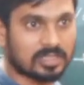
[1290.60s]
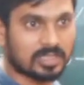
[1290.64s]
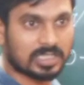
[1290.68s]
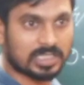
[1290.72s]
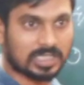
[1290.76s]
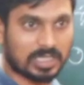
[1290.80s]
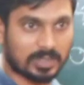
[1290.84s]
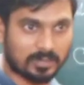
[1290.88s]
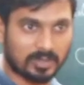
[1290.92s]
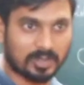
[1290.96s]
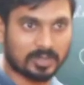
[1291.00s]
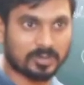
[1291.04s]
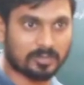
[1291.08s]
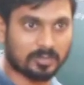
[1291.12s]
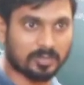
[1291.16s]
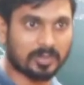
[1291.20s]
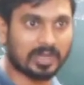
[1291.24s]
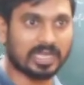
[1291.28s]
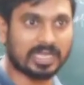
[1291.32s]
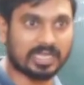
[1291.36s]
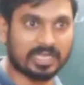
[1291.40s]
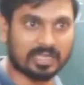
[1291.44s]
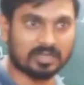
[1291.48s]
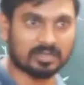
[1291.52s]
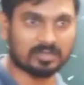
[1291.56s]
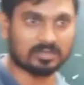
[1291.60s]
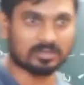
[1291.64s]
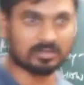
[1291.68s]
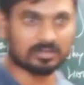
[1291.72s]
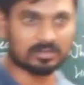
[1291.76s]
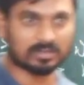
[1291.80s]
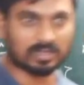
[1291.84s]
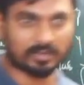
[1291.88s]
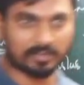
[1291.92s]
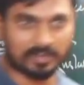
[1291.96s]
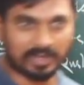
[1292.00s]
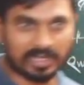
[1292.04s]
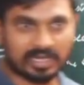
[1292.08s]
developed by an
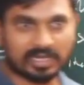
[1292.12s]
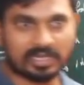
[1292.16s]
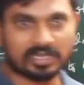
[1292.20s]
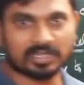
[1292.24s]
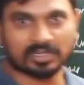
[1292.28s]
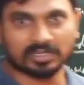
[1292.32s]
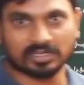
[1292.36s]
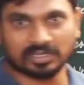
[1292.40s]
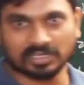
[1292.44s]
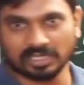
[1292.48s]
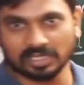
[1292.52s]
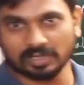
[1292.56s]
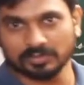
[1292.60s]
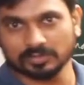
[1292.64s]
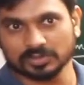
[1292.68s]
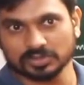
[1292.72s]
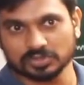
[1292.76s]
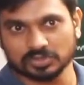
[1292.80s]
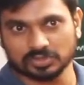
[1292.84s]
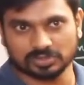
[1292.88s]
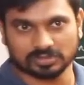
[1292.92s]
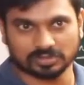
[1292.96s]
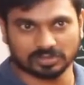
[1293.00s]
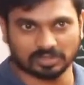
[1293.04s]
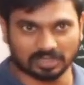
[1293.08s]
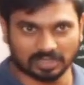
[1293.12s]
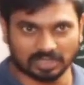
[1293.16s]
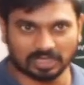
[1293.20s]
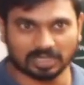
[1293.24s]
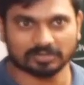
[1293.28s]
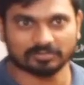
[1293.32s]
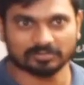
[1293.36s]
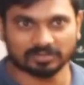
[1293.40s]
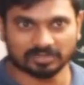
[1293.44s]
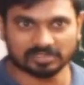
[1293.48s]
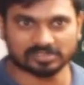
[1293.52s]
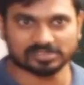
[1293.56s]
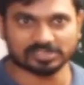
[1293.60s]
American chemist, a
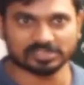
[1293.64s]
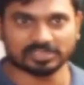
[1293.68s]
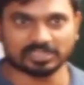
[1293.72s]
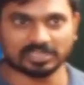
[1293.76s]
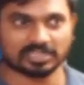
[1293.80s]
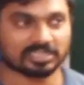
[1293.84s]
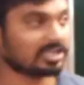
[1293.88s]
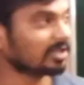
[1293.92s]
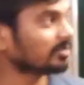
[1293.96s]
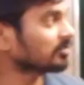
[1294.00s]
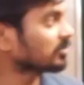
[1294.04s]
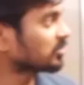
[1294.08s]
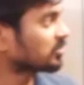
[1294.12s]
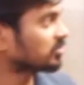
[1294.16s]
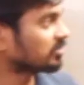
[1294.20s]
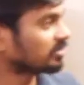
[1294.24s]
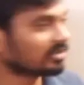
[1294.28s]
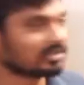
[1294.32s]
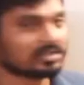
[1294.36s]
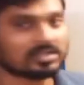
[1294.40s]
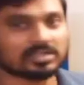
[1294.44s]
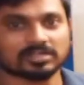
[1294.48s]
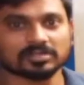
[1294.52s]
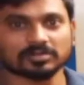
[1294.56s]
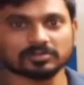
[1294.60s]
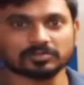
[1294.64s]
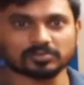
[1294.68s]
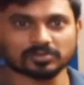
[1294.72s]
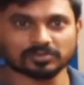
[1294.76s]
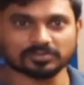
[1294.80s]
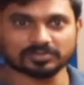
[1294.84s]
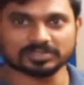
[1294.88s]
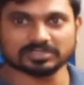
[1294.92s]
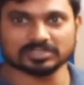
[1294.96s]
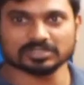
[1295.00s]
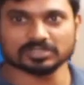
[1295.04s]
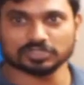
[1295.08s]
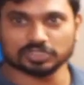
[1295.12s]
Harvard trained chemist,
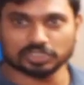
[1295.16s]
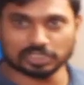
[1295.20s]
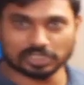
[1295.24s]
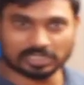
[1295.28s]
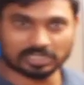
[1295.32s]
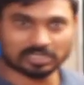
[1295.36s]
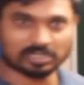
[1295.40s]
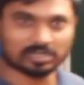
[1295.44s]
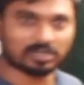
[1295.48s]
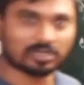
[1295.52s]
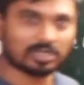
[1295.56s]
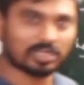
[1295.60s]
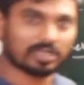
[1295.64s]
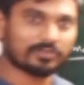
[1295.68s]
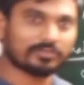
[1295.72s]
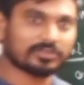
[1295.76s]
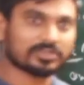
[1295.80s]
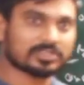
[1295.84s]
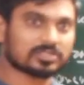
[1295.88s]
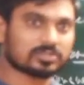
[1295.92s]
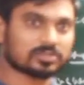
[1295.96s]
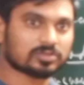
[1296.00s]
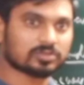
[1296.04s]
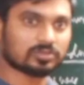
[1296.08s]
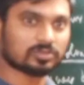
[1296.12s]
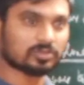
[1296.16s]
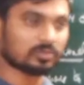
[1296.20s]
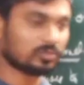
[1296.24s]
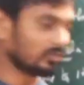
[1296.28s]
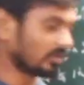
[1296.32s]
Professor G.N. Lewis, who